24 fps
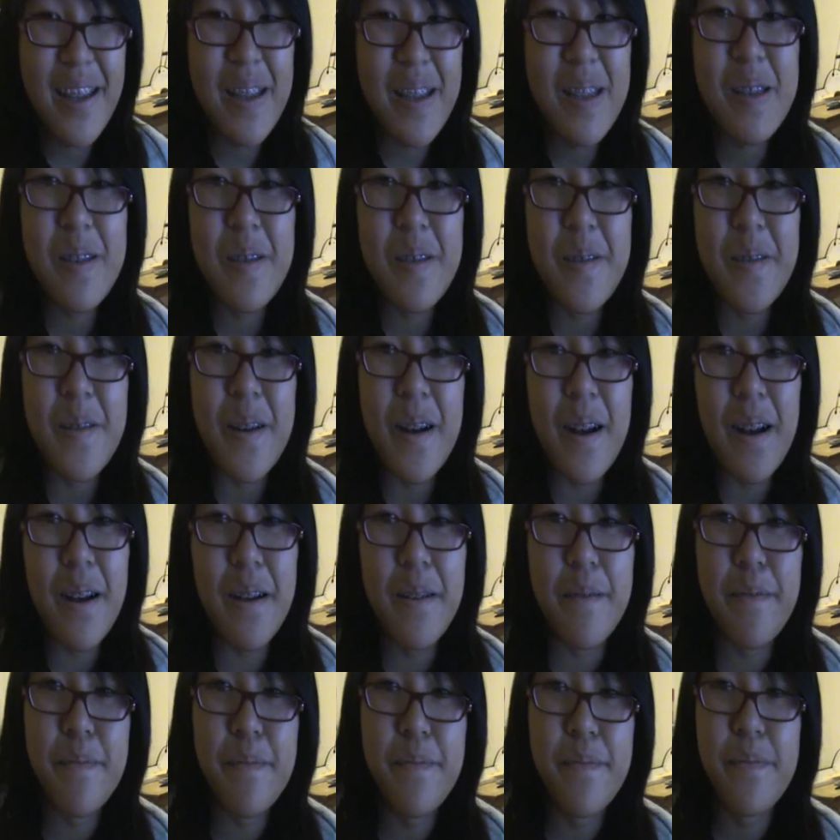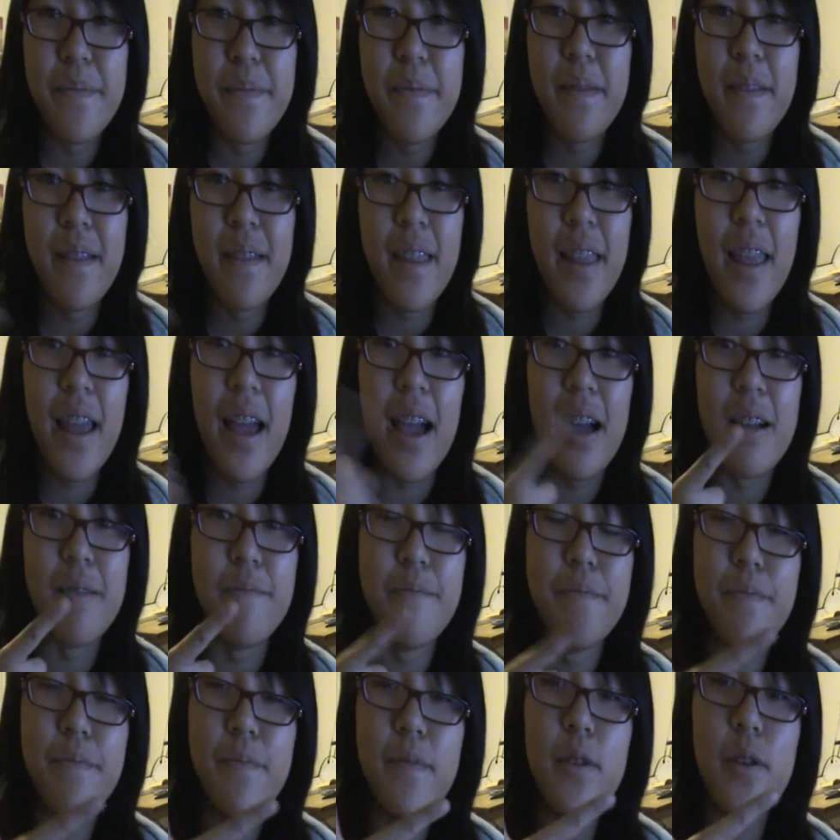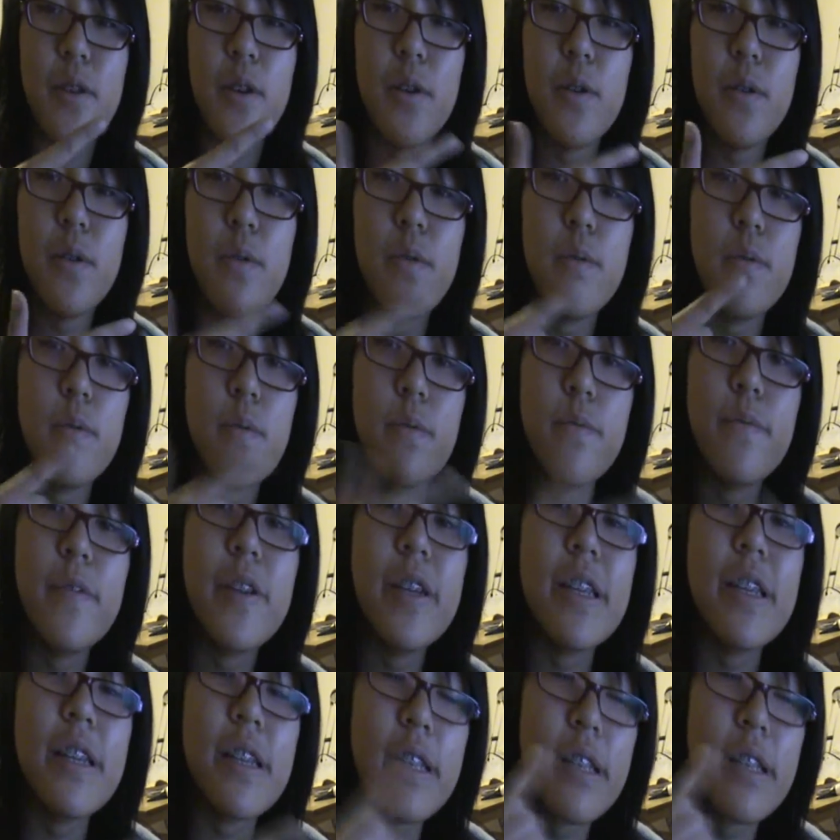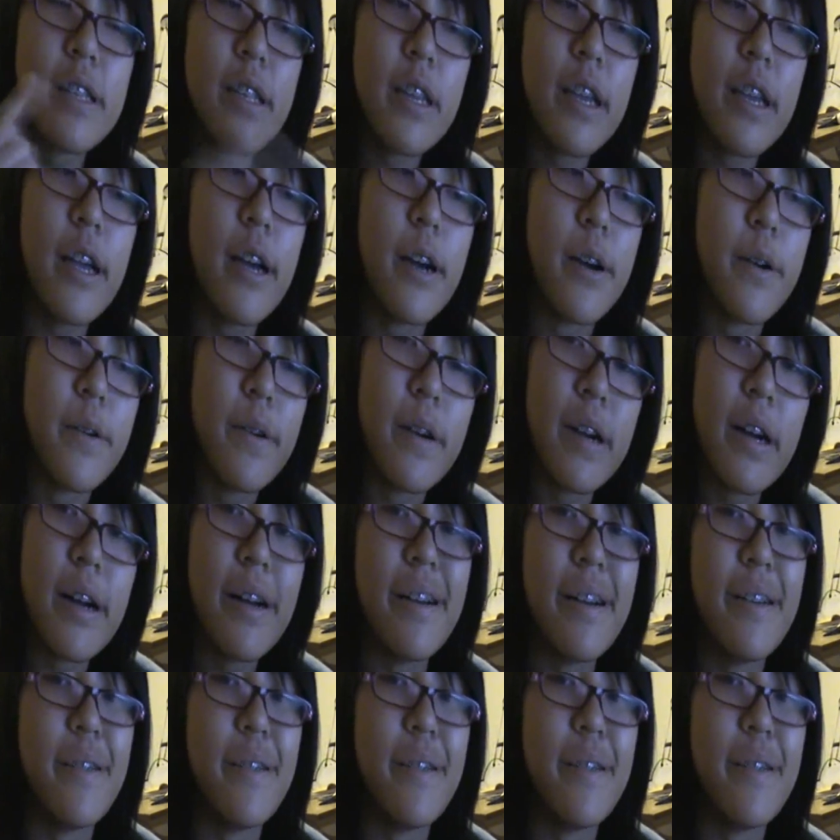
So, yeah, go read it now,